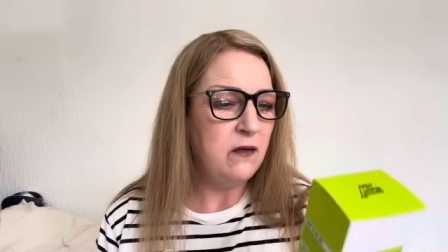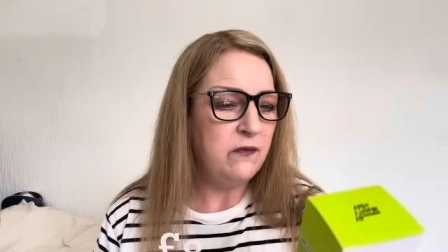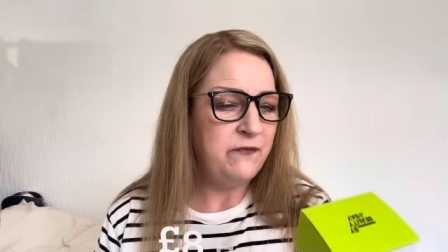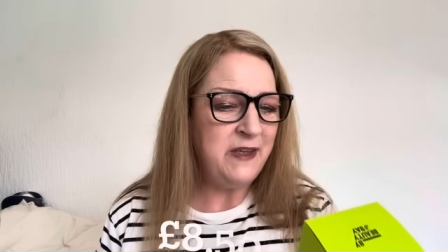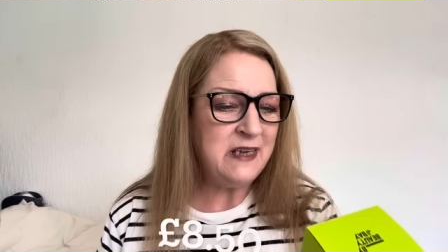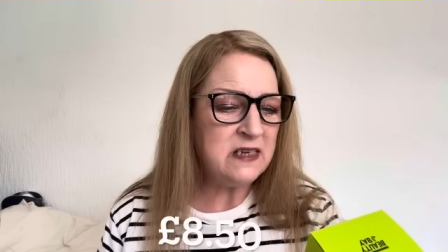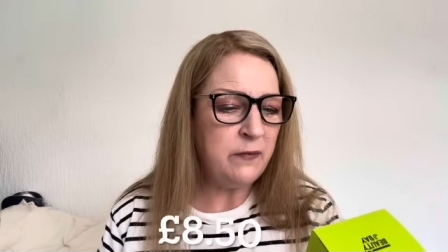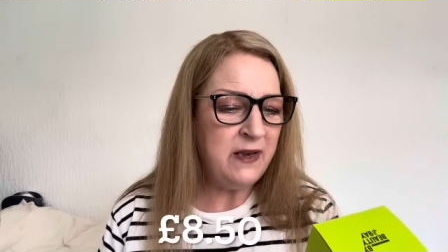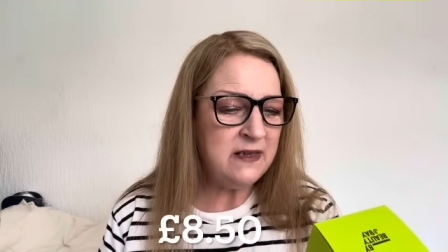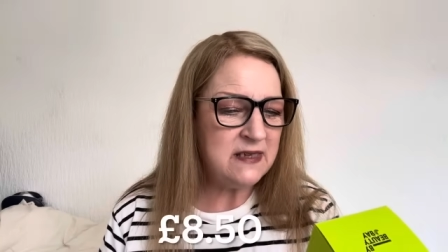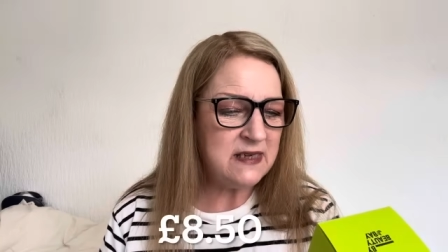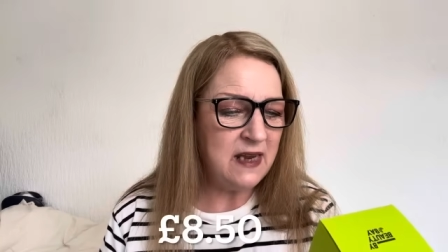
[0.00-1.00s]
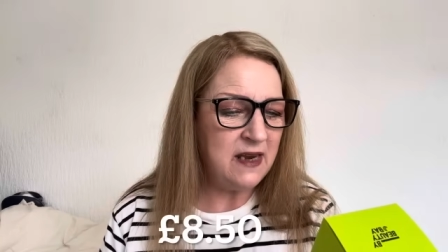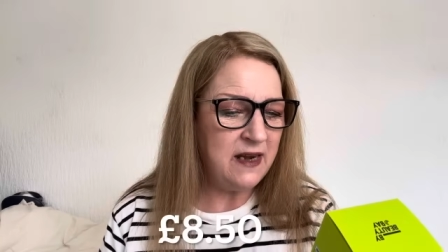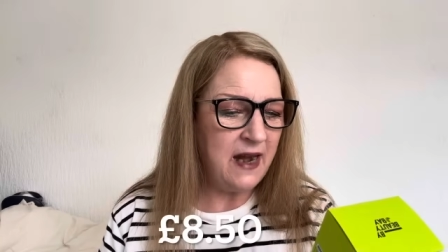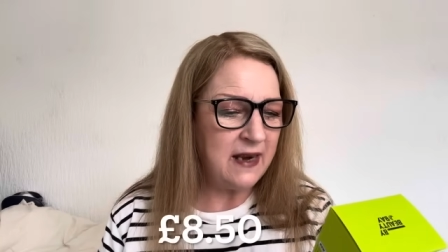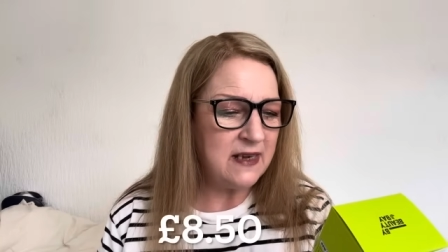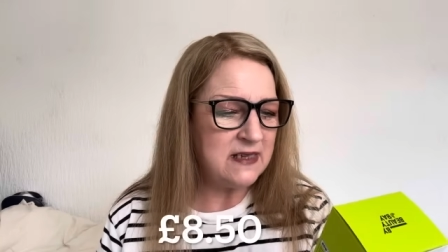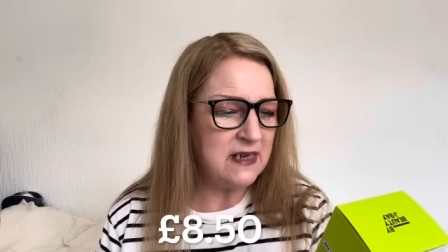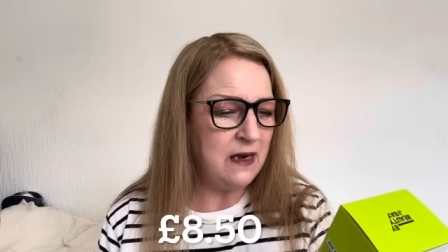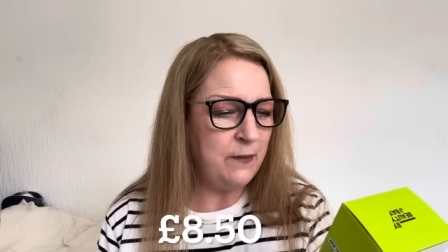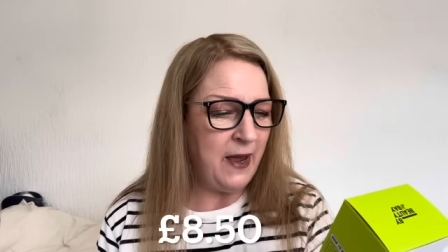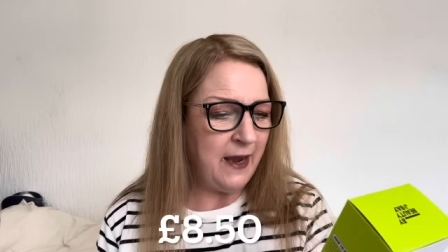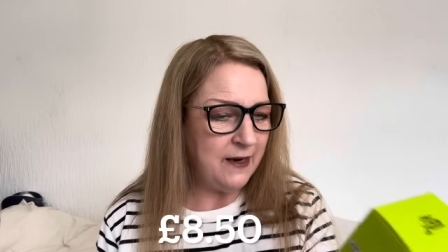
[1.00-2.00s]
Vitamin C and
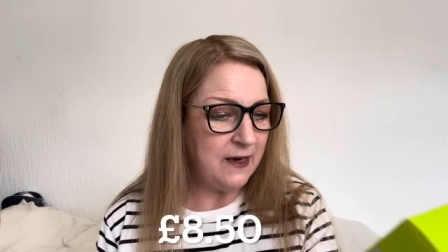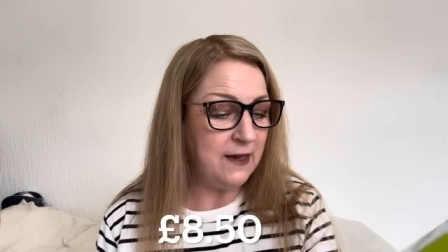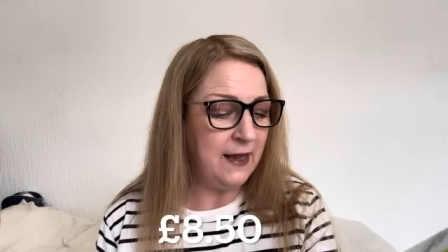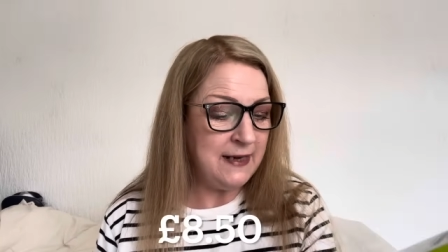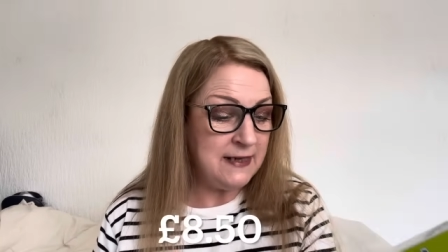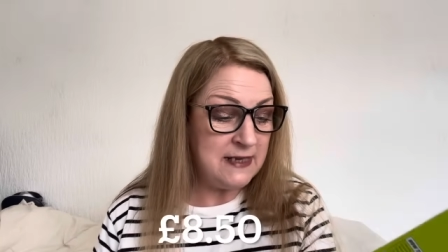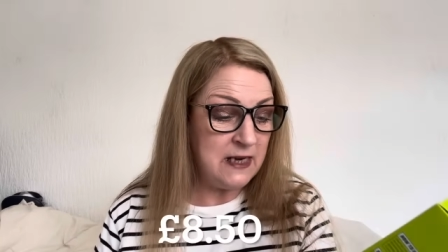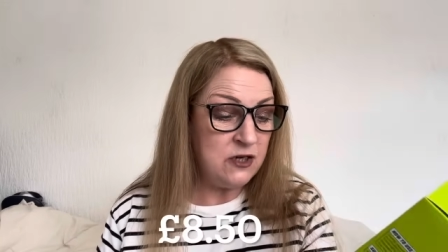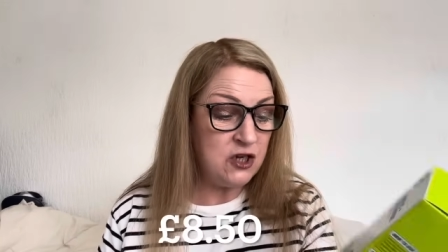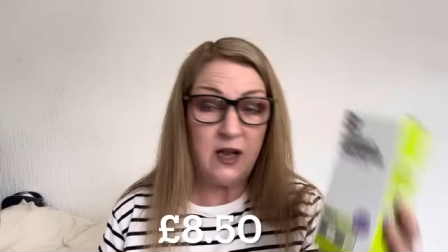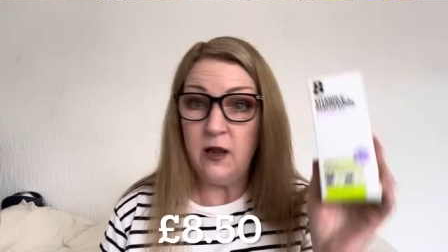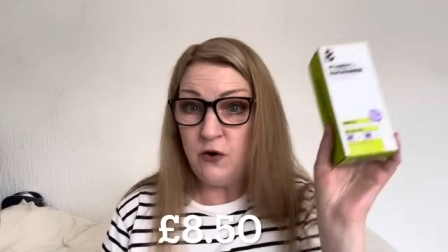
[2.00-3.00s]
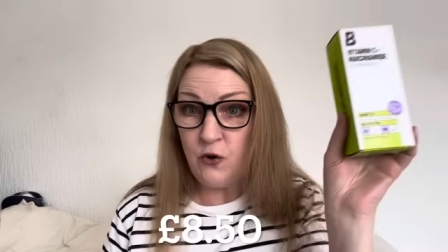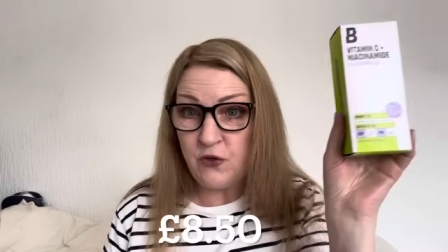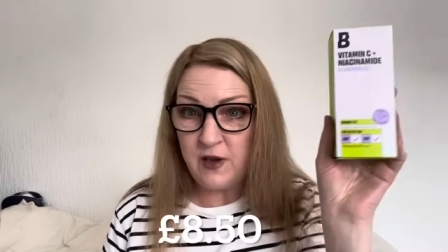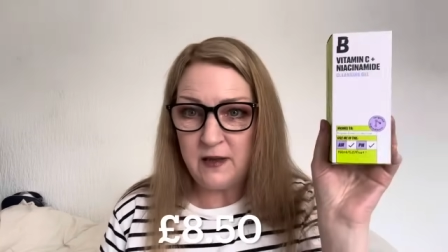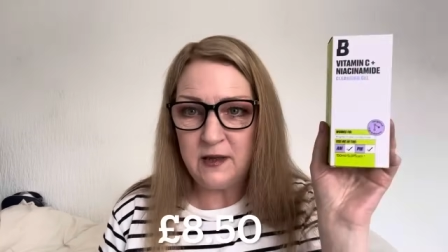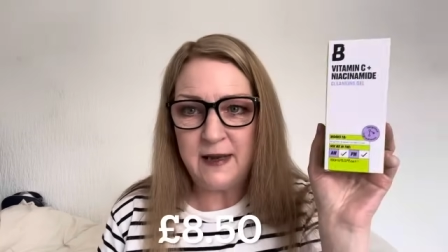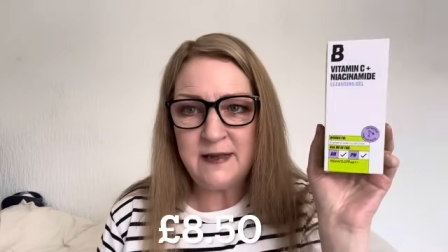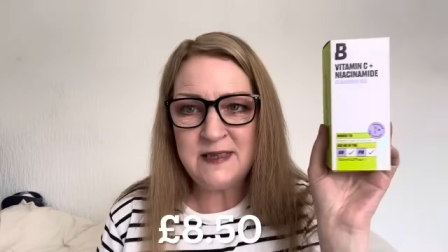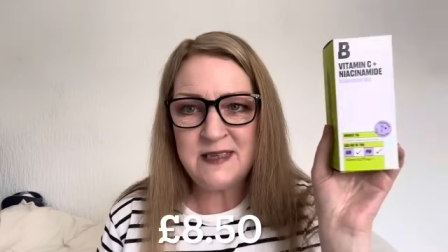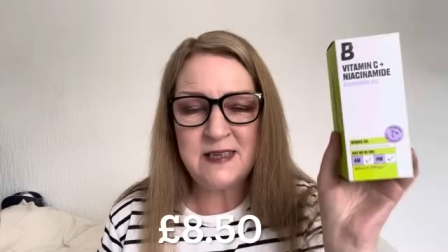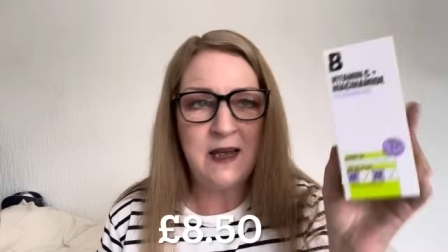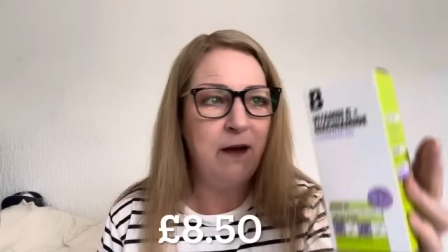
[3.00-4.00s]
niacinamide cleansing gel, another
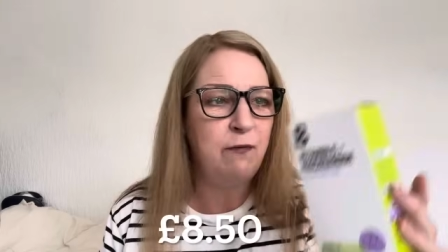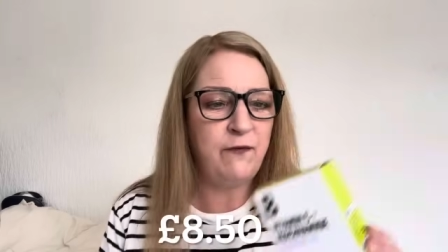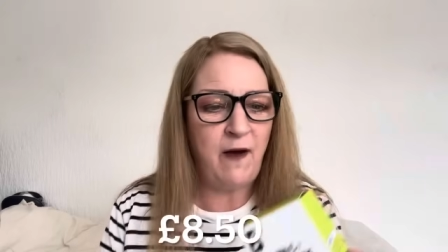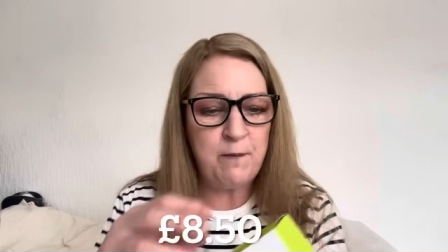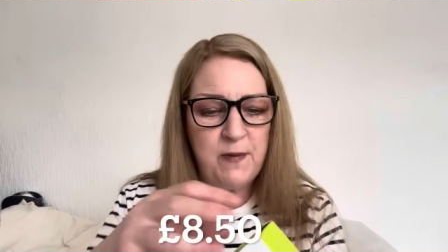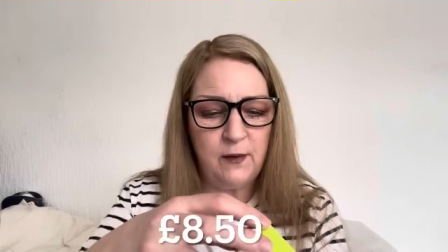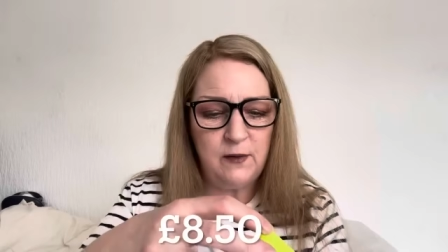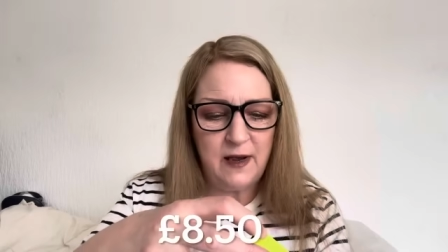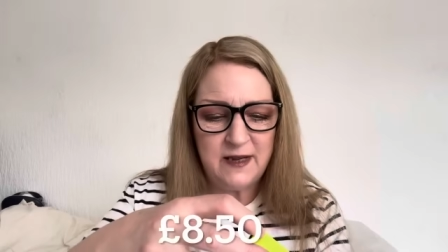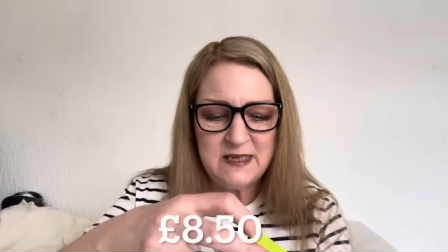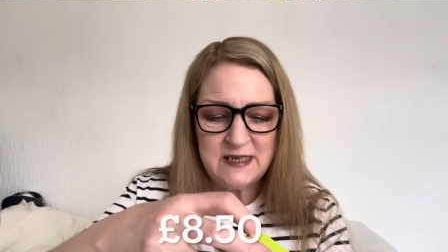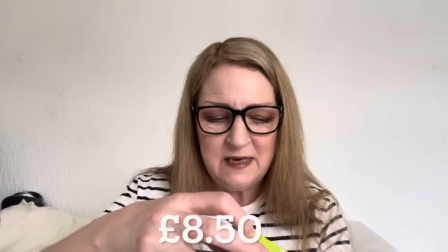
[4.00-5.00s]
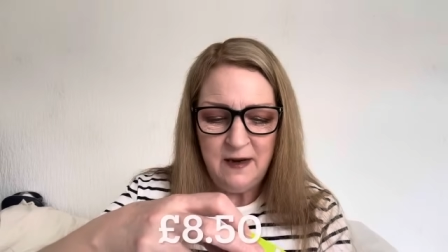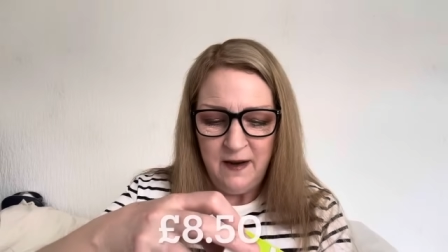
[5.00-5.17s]
cleanser, fabulous.